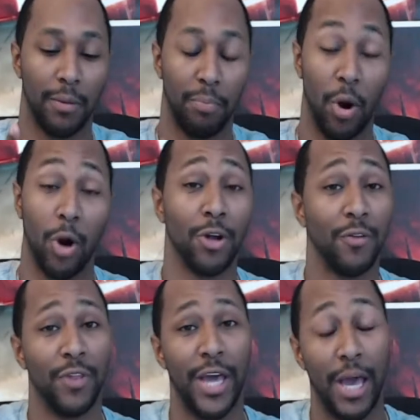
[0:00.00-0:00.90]
part
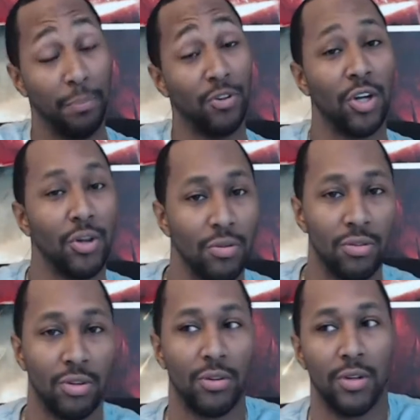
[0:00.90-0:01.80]
of the
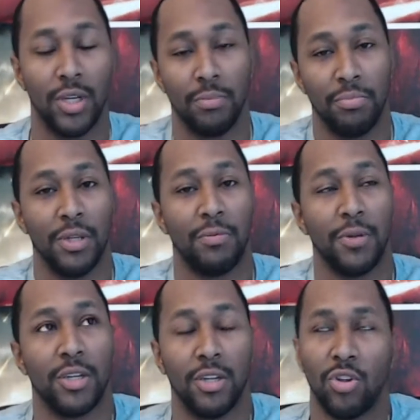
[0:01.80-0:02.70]
episodes, and just
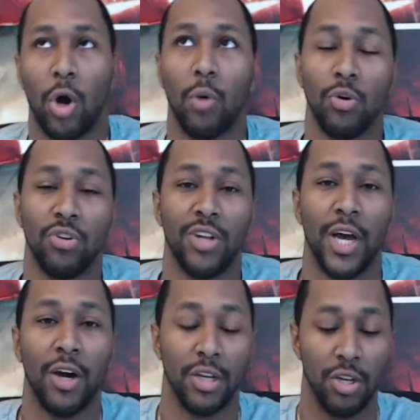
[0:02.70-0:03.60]
because Star Wars is
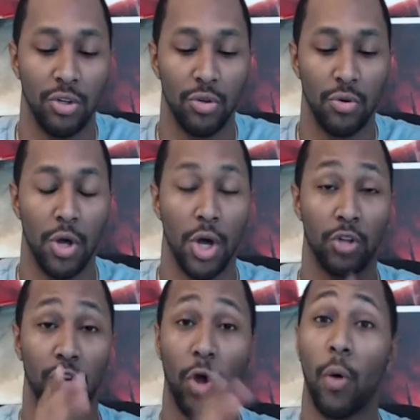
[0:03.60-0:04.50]
now going to do
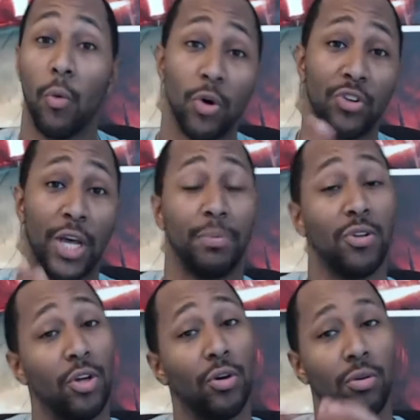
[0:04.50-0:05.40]
Star Wars
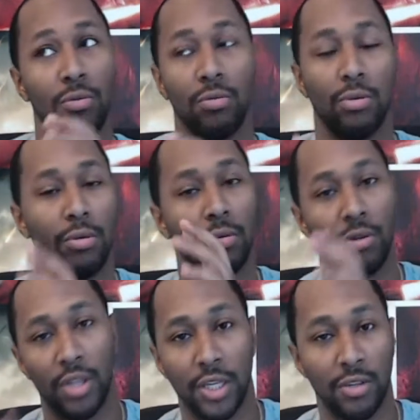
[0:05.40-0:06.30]
episode
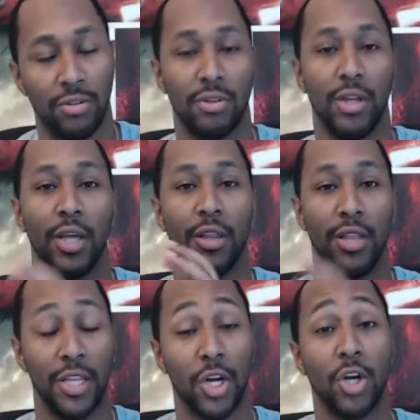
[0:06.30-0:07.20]
this,
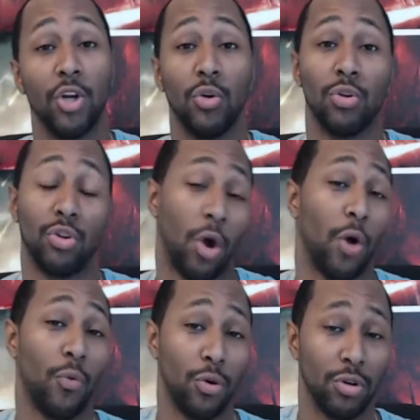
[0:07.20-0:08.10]
then they're going to do a Star
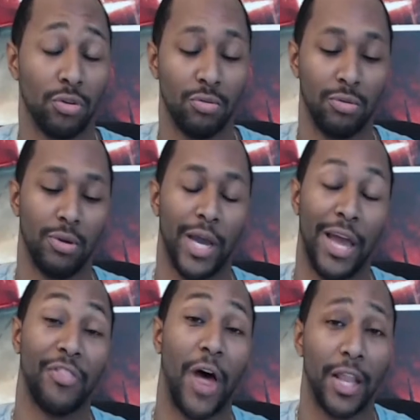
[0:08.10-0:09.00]
Wars
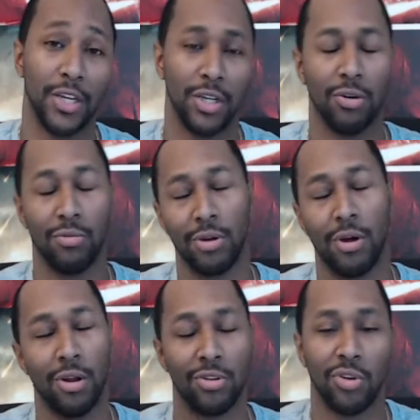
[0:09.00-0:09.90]
anthology, or what they
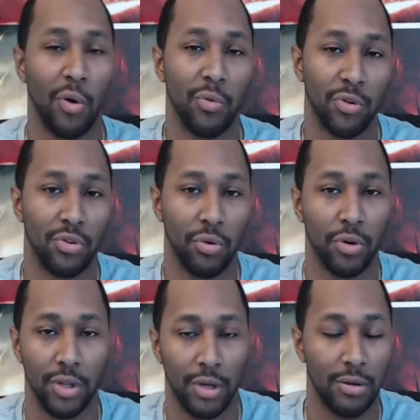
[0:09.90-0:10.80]
call a Star Wars
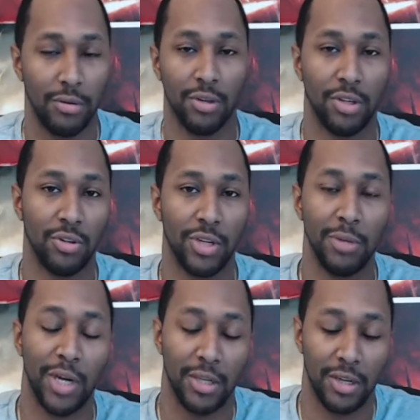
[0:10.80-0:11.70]
story. They keep
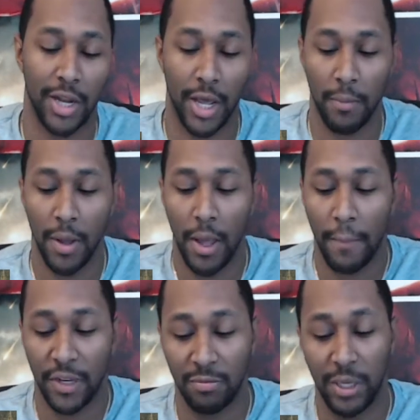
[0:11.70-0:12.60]
changing the name,
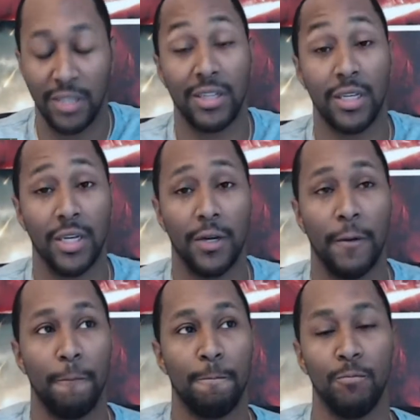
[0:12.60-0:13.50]
but it's basically a
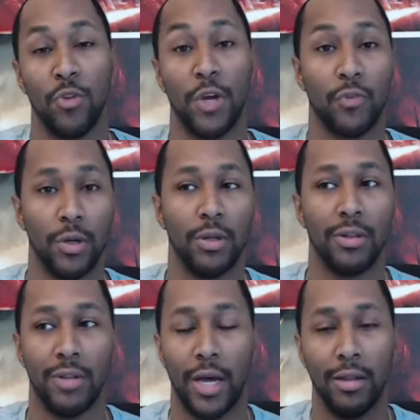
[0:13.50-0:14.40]
different. It's
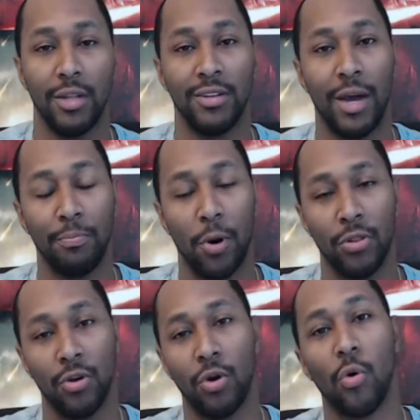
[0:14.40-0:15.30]
not part of
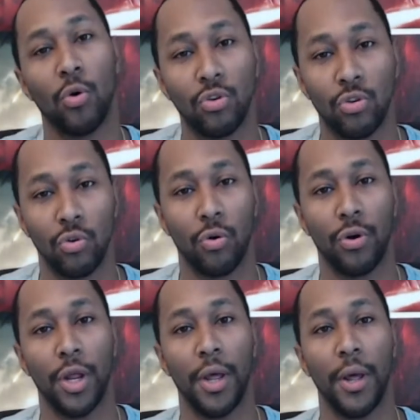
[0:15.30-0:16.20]
the core
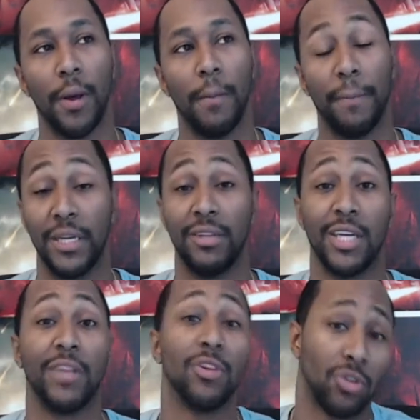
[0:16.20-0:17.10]
story, but it's
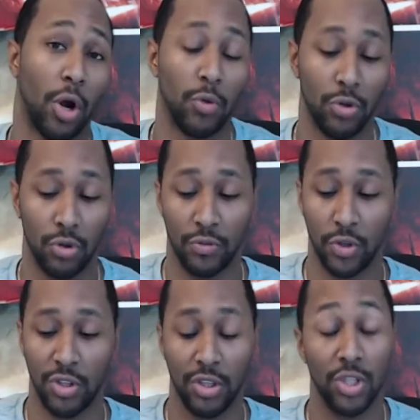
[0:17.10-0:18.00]
in the Star Wars
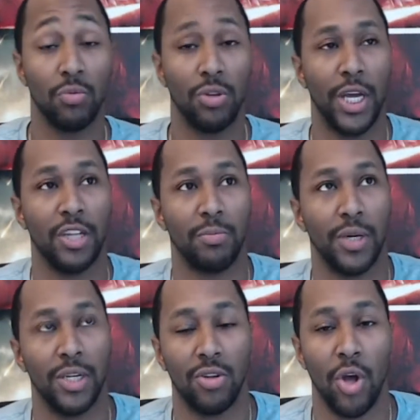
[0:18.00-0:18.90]
universe. And this one takes
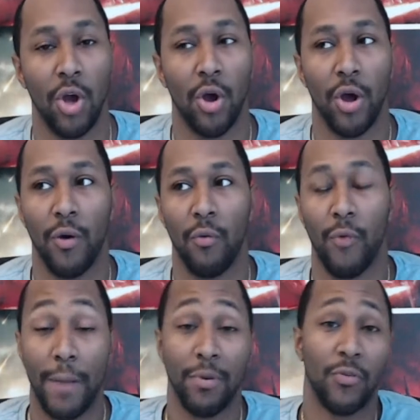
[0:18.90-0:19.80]
place
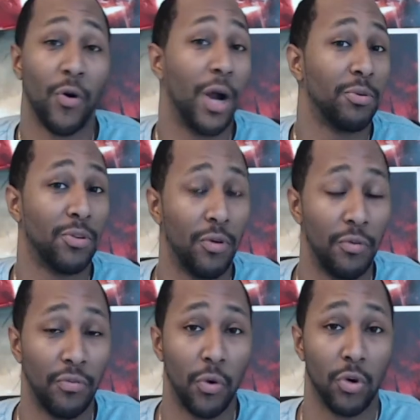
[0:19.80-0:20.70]
right before Episode
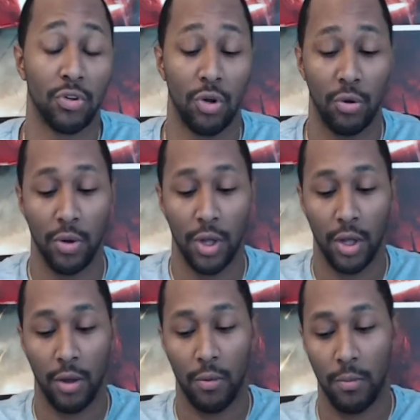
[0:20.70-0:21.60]
4, so
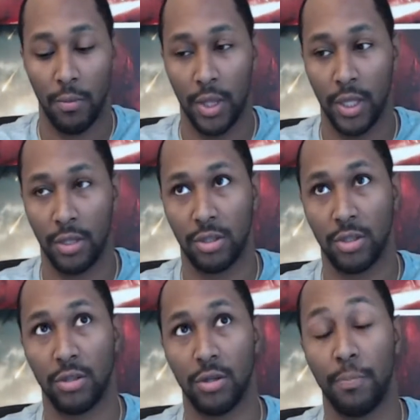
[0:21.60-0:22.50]
it's
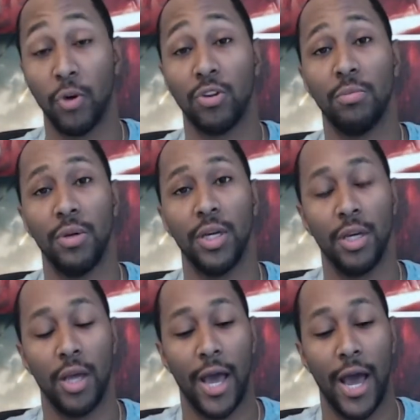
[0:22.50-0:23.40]
supposed to
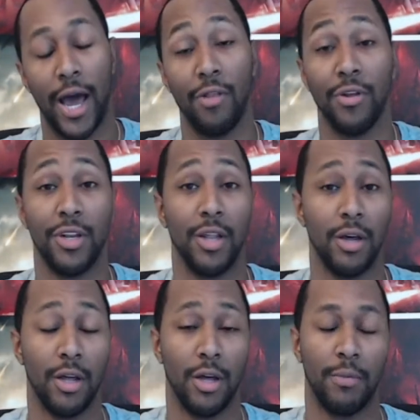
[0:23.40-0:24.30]
be how
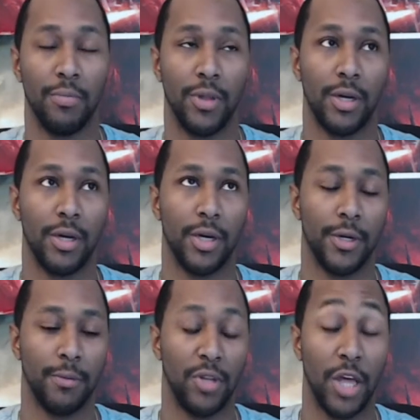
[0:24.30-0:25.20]

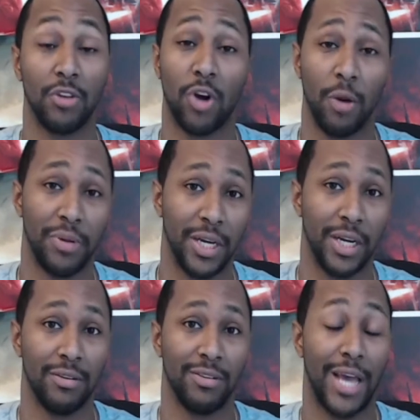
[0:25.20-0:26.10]
the Death Star
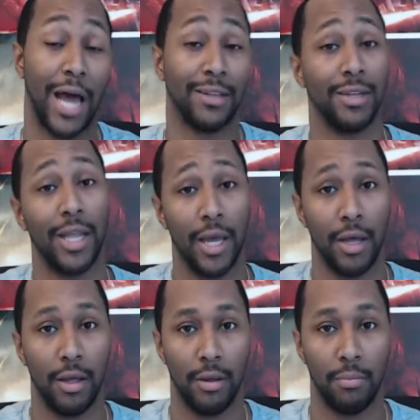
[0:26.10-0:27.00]
plans got to Leia,
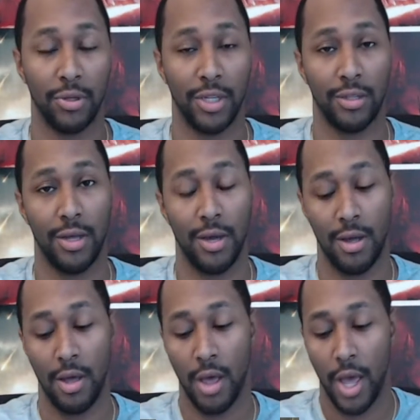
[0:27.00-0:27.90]
Princess Leia,
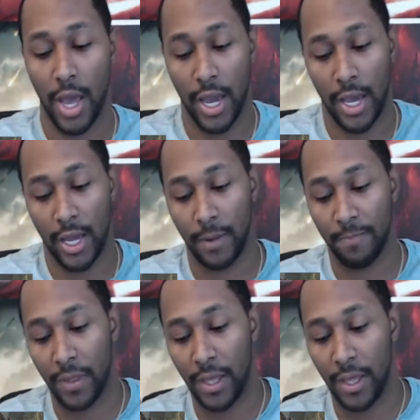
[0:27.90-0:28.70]
and